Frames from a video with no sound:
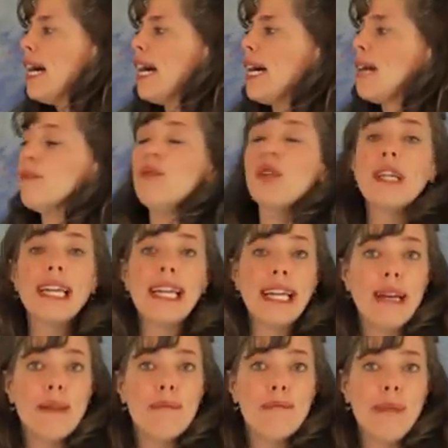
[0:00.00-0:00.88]

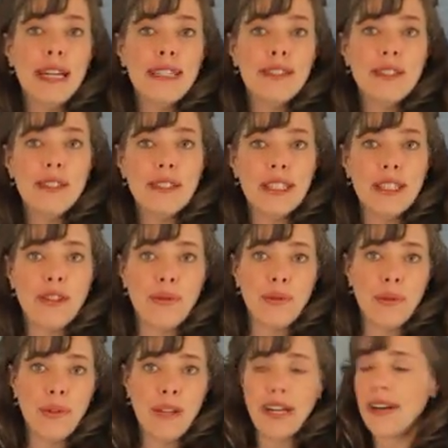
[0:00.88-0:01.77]
Looking at muscles in
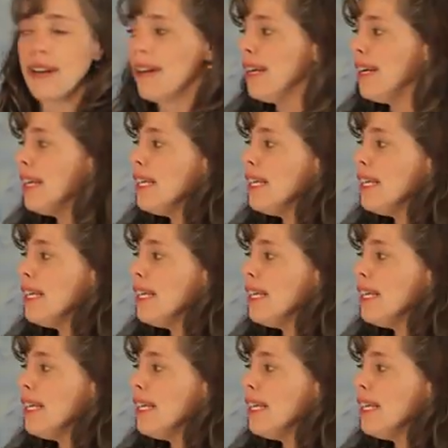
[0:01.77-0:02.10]
through there.